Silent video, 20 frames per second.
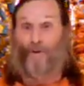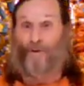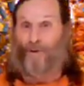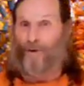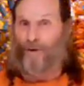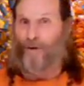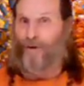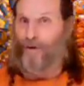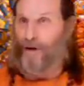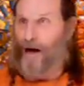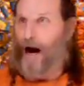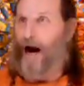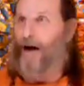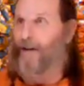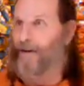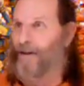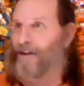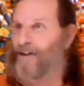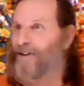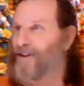to your
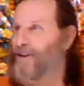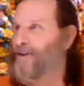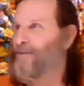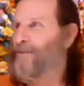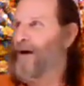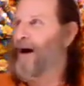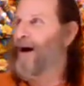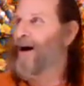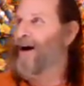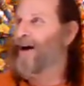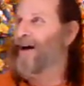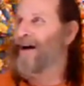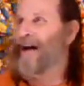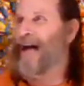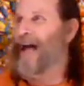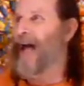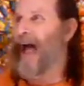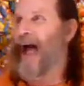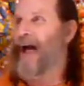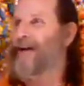college
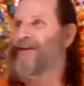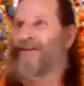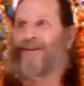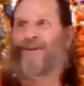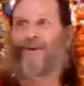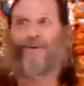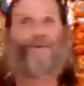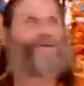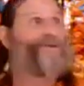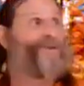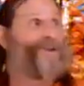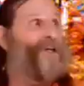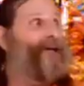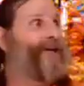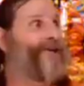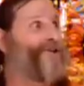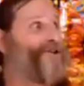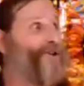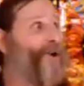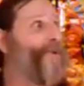and you'll
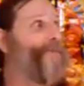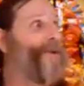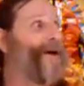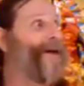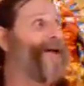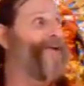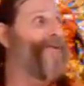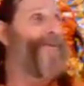see so many